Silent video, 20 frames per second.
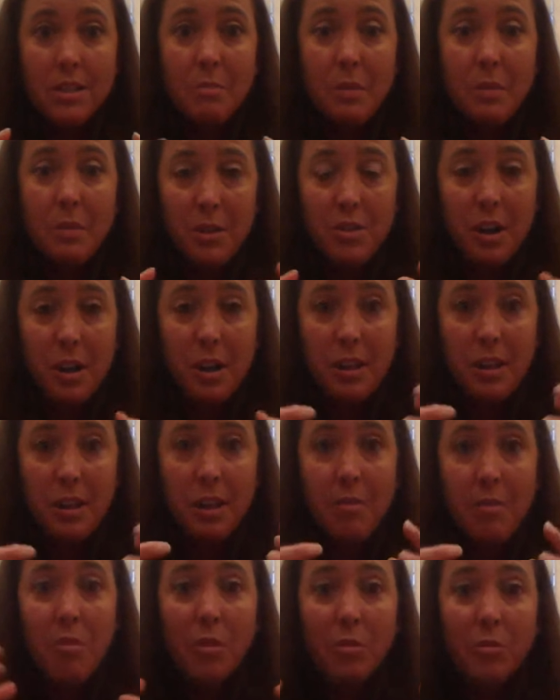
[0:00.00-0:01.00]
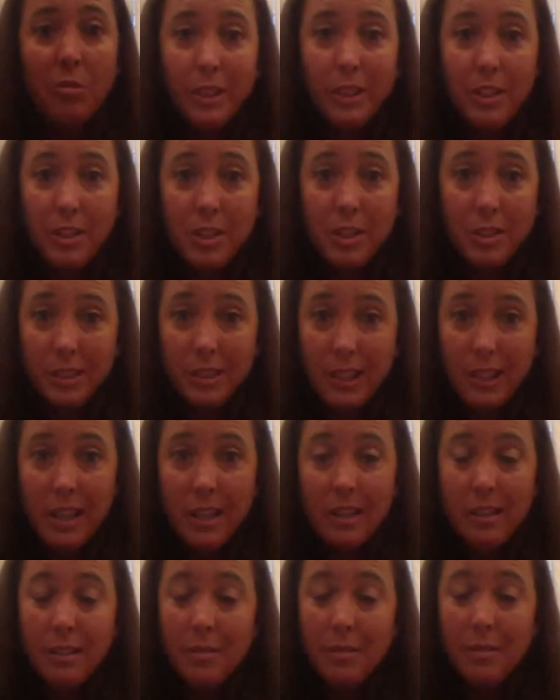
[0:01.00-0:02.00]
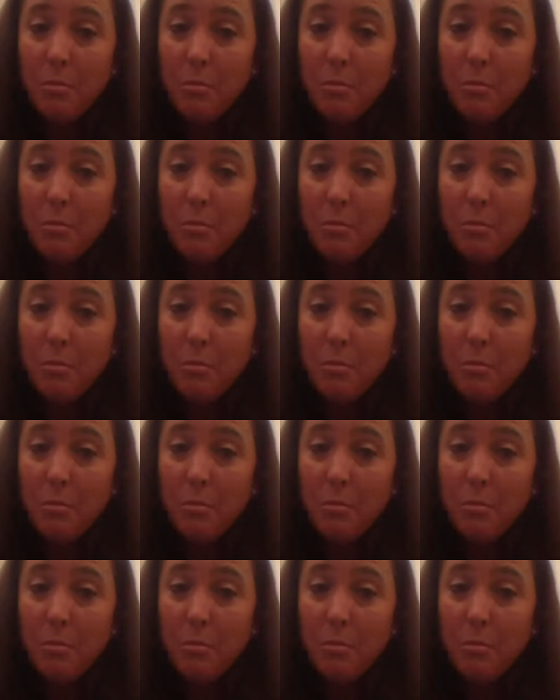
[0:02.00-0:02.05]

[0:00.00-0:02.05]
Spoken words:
So maybe try to think more regionally,